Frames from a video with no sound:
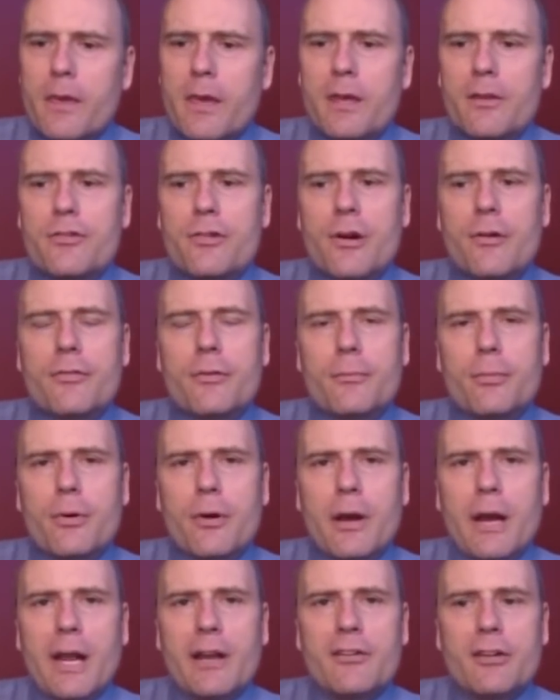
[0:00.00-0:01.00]
Kids are often
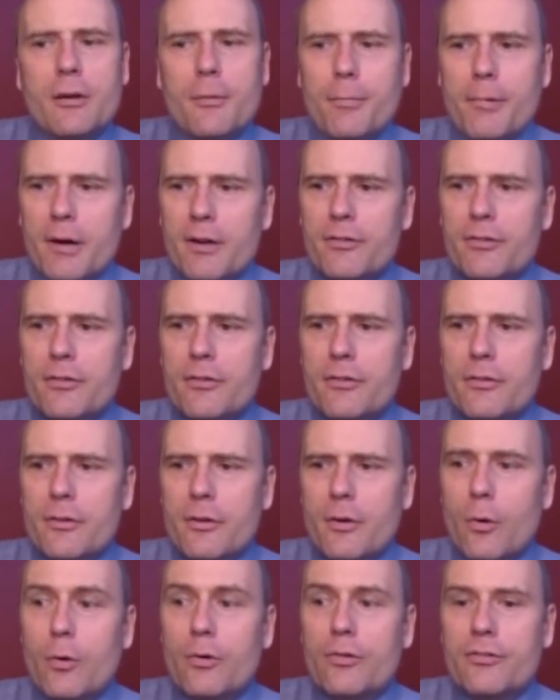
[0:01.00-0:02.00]
put on antidepressants
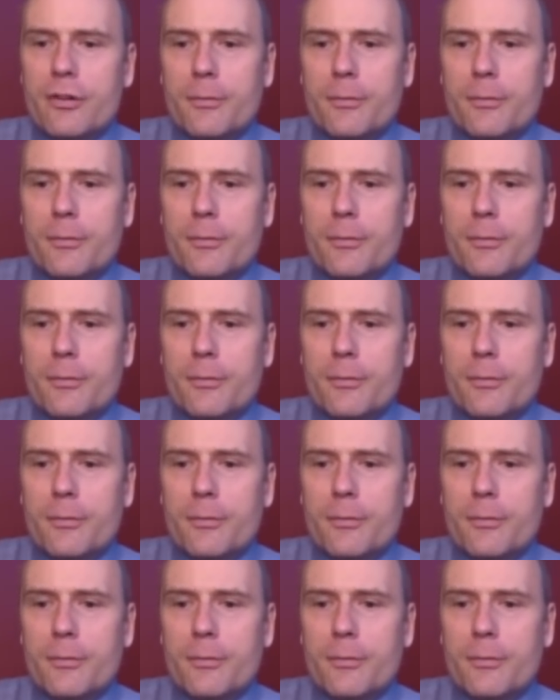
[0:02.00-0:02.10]
or